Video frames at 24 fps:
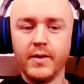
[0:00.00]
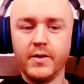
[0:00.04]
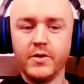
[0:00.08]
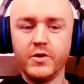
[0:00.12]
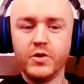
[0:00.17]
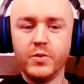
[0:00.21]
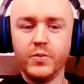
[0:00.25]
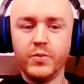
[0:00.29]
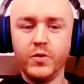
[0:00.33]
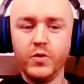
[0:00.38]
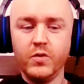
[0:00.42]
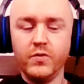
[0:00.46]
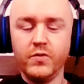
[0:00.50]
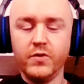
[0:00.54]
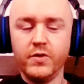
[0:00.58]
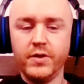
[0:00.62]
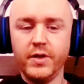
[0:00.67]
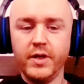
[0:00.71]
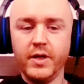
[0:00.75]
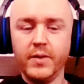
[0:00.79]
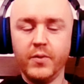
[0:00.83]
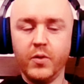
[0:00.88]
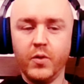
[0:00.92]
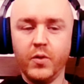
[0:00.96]
Because the beautiful
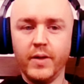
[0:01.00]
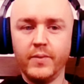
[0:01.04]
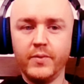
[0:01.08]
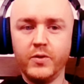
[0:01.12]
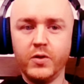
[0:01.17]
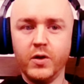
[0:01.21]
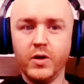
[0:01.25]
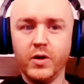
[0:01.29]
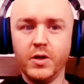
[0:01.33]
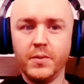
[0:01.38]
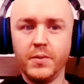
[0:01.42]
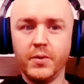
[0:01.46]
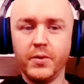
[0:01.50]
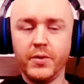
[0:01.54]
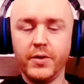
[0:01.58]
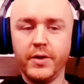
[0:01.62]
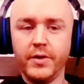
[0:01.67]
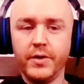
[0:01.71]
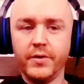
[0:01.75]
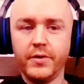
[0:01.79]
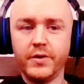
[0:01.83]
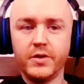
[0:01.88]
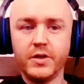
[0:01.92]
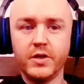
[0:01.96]
thing about what I'm talking about
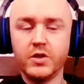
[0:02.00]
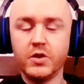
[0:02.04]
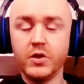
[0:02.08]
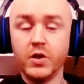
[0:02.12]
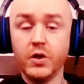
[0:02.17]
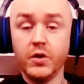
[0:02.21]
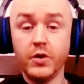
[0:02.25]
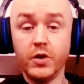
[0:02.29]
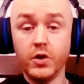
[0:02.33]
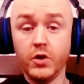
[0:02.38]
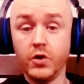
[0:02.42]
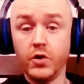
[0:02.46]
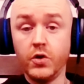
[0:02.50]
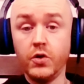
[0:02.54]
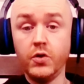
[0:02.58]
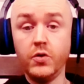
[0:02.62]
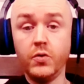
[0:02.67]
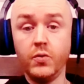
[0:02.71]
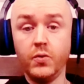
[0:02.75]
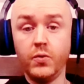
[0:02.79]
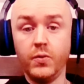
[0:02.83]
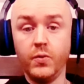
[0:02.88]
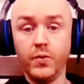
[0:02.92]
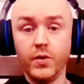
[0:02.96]
here is it's nothing
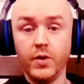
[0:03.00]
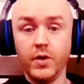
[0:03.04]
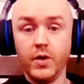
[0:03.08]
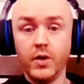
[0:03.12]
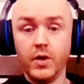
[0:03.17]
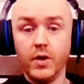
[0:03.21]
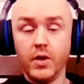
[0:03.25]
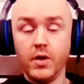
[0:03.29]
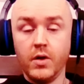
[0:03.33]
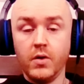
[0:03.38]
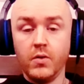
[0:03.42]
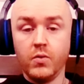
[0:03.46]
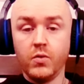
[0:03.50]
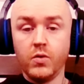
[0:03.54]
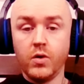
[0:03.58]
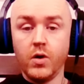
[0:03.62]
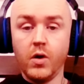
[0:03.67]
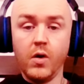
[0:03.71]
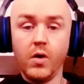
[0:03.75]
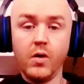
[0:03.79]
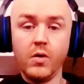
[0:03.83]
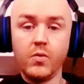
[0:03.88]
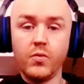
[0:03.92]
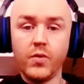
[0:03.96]
new. We're
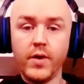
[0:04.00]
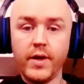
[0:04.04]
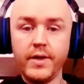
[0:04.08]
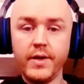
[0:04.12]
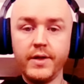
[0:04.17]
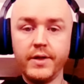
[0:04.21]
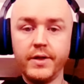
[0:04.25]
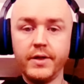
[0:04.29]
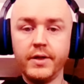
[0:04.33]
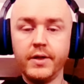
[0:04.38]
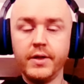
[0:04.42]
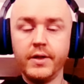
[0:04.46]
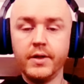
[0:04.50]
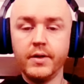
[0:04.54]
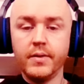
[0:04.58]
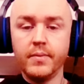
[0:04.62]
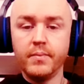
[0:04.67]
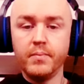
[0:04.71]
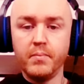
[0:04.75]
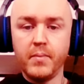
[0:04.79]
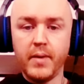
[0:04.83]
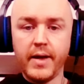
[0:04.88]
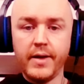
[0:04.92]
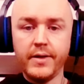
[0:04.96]
already
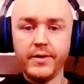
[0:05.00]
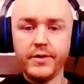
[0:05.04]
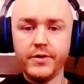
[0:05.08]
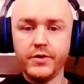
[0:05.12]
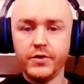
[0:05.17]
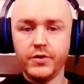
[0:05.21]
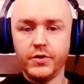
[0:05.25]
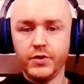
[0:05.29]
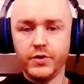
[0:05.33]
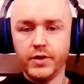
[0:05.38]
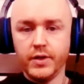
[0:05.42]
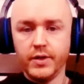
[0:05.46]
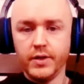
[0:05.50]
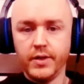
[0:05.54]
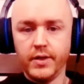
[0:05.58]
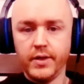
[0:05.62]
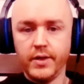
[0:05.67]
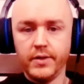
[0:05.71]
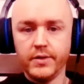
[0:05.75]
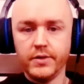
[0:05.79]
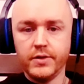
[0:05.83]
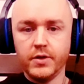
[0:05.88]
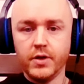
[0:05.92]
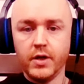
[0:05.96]
masters at
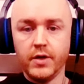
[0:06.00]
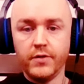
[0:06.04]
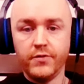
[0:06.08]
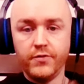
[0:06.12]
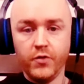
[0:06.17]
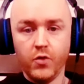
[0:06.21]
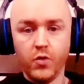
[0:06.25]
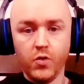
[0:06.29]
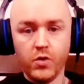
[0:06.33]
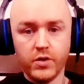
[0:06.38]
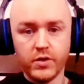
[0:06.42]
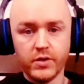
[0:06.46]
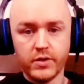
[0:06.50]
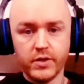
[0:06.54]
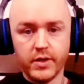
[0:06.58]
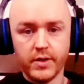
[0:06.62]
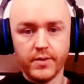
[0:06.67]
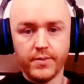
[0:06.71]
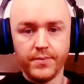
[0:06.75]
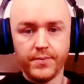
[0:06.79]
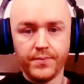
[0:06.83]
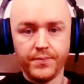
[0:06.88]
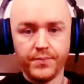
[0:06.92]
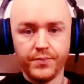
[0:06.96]
this, at
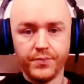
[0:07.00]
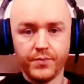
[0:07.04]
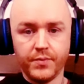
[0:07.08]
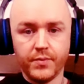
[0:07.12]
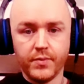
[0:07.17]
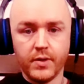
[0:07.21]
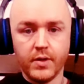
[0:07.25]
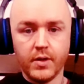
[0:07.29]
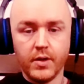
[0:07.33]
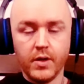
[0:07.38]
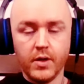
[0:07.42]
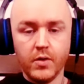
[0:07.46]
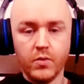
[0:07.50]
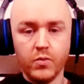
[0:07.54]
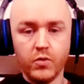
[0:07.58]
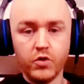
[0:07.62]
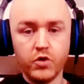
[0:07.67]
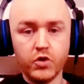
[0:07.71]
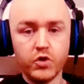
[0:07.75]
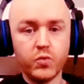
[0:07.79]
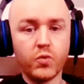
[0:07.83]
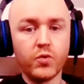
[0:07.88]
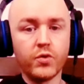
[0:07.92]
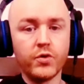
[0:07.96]
focusing. We
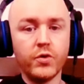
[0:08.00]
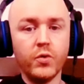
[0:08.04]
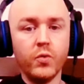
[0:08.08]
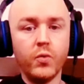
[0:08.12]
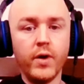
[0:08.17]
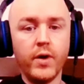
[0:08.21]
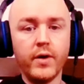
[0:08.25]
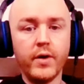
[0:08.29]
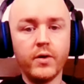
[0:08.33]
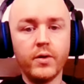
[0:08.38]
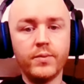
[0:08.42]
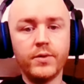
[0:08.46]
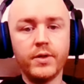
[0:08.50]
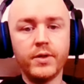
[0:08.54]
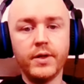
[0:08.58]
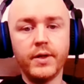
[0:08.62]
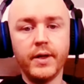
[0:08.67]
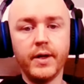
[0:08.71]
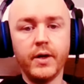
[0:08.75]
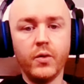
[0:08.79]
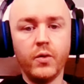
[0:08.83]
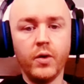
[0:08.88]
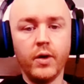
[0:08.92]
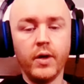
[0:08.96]
just weren't aware up to
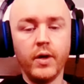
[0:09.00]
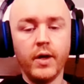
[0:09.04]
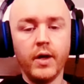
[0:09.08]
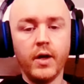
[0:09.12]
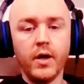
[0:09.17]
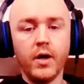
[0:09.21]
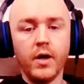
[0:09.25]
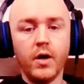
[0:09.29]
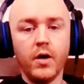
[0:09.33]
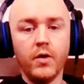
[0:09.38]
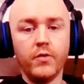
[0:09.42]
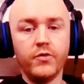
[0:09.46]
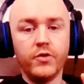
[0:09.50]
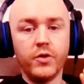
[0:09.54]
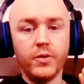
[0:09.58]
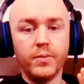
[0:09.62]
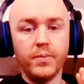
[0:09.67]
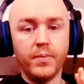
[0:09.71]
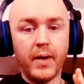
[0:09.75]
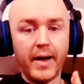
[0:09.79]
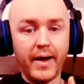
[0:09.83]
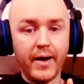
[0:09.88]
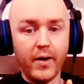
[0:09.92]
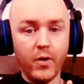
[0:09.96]
now of the
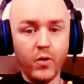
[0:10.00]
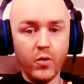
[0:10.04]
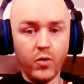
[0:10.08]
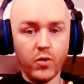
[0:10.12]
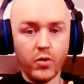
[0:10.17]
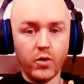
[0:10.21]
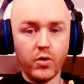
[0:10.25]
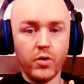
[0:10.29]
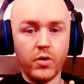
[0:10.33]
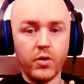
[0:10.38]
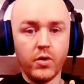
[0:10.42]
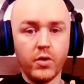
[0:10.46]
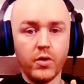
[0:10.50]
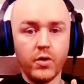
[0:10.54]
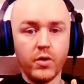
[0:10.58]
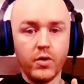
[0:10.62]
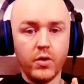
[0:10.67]
power